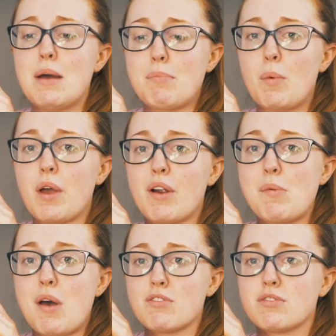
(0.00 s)
But we are in
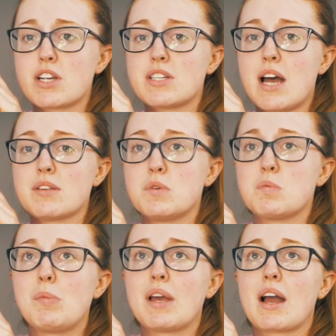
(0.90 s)
a bit of a rush now, so we
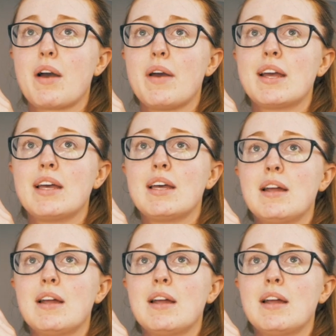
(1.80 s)
should probably get going.